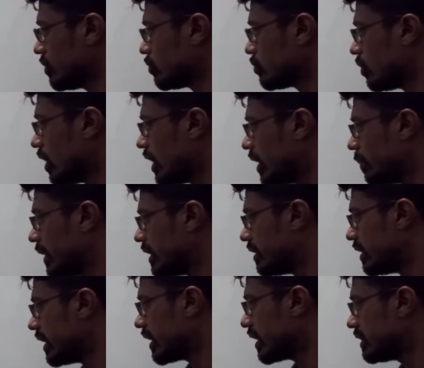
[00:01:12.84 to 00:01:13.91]
So I am
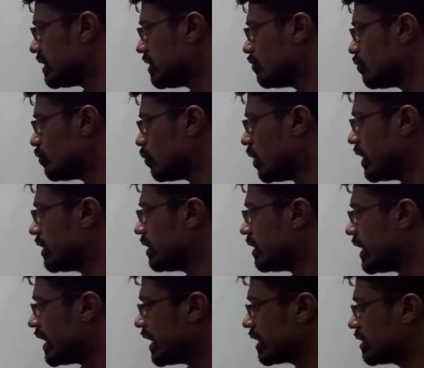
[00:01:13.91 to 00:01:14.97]
at negative 1,
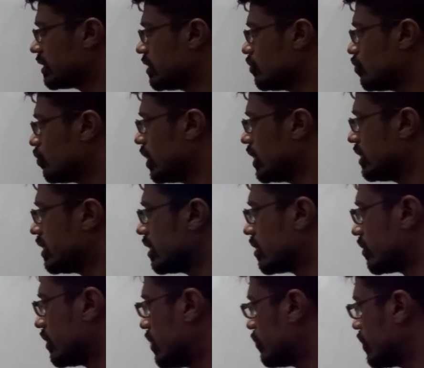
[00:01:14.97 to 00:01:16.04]
the
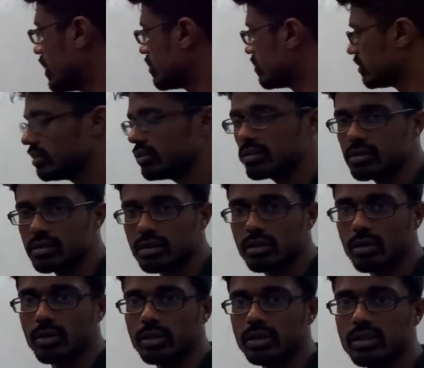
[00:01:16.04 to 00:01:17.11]
graph exists
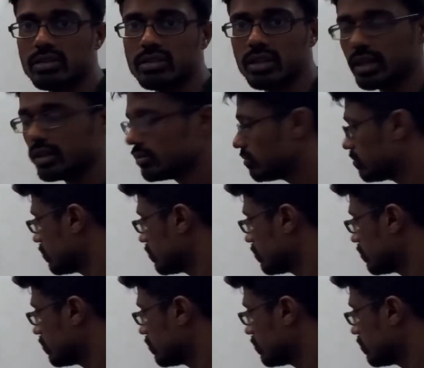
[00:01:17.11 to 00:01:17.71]
on this side.